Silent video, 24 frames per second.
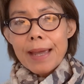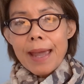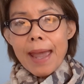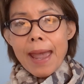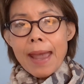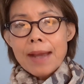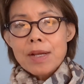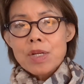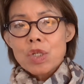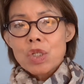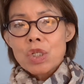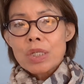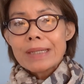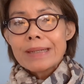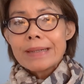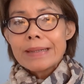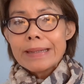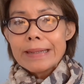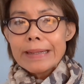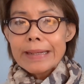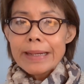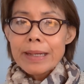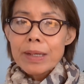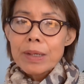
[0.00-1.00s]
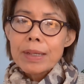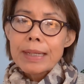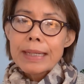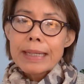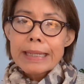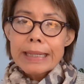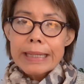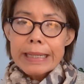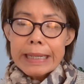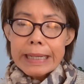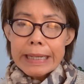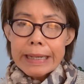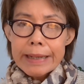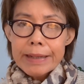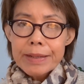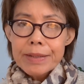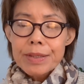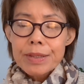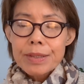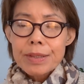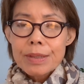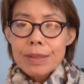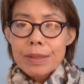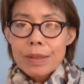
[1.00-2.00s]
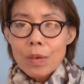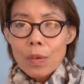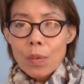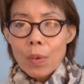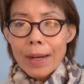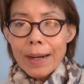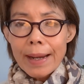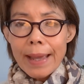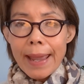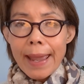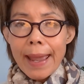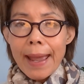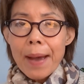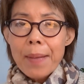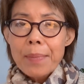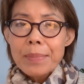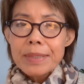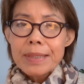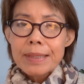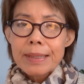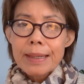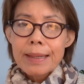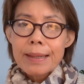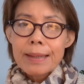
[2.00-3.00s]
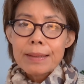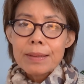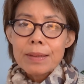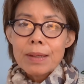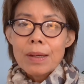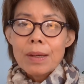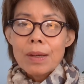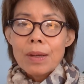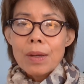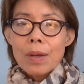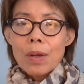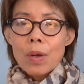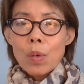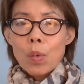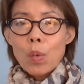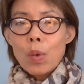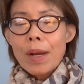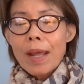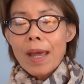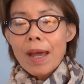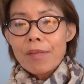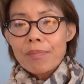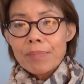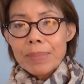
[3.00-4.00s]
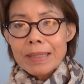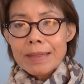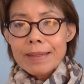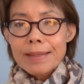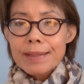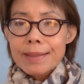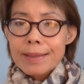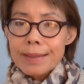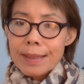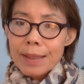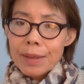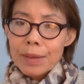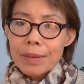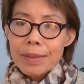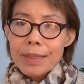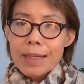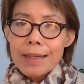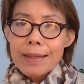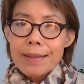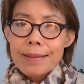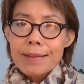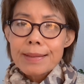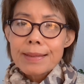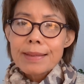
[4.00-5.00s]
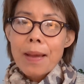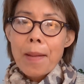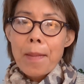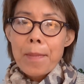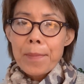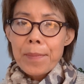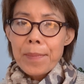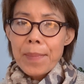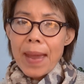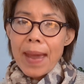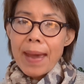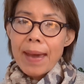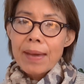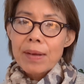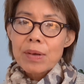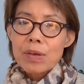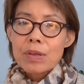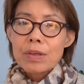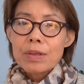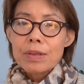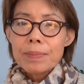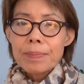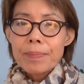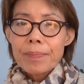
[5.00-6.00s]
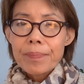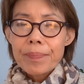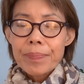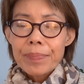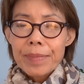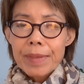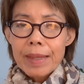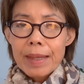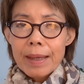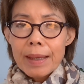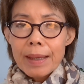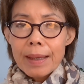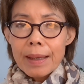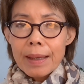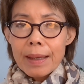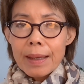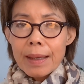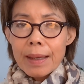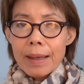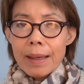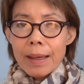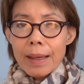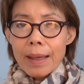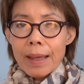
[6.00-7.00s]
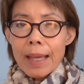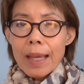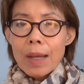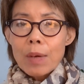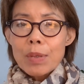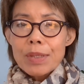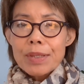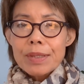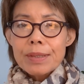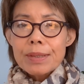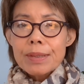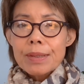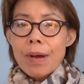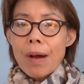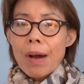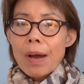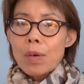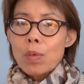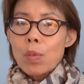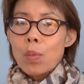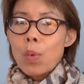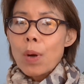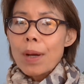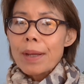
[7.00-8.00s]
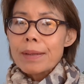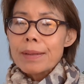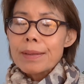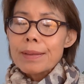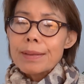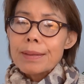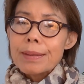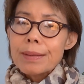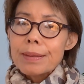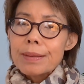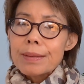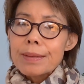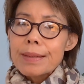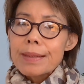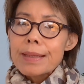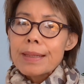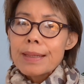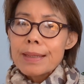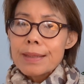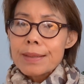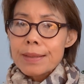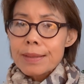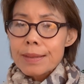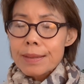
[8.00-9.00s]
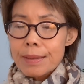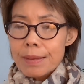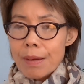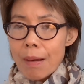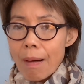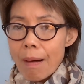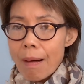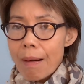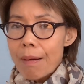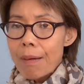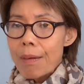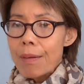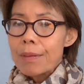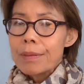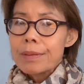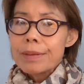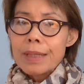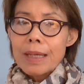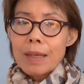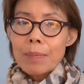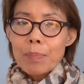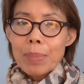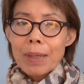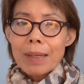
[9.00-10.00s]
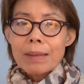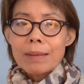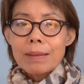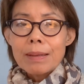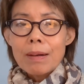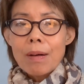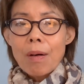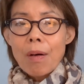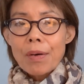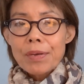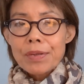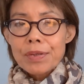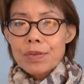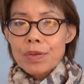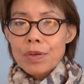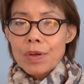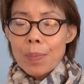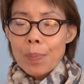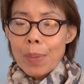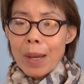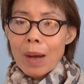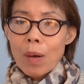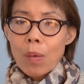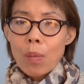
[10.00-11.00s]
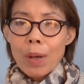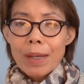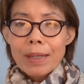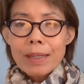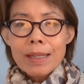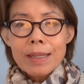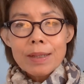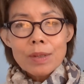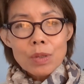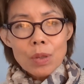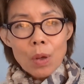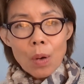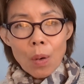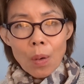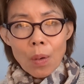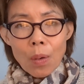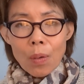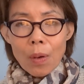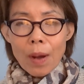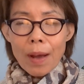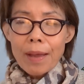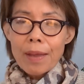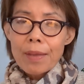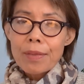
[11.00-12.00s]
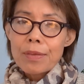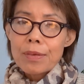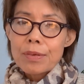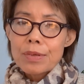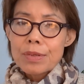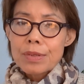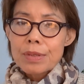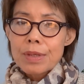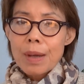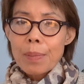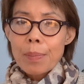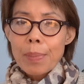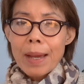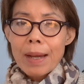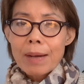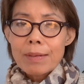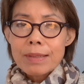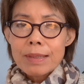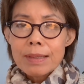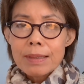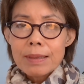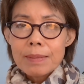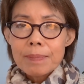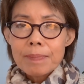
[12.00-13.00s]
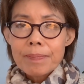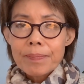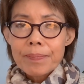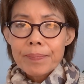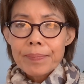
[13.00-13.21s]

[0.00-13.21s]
the ancient Near East, what Ham did would have been a serious matter. It was not what he saw only, but also about what he told others about it.